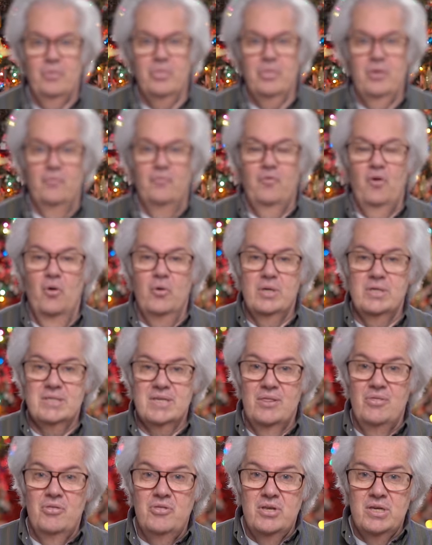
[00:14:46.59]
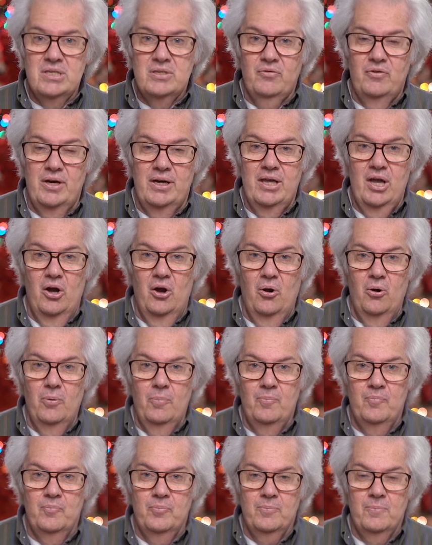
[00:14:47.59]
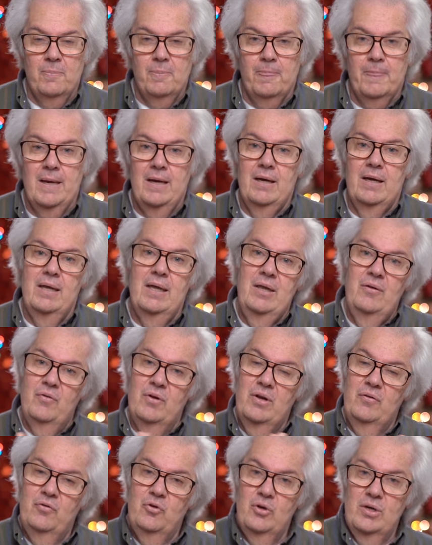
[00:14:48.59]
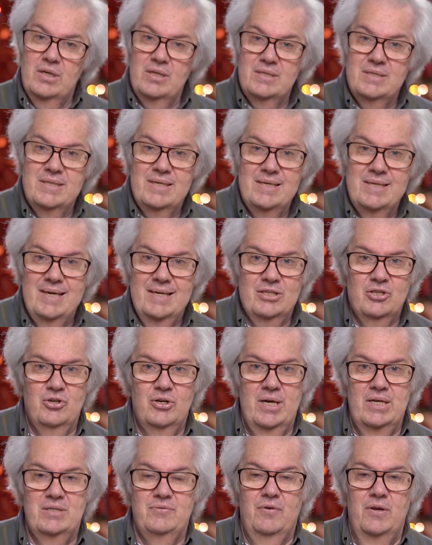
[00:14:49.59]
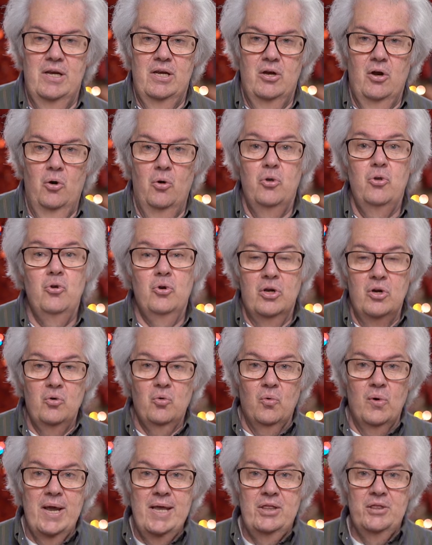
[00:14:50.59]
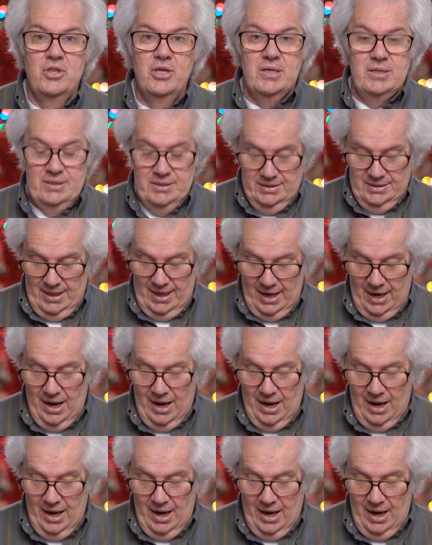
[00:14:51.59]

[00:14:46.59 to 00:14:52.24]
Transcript: the focus in this video, even if you didn't see yesterday's video, you can rate this.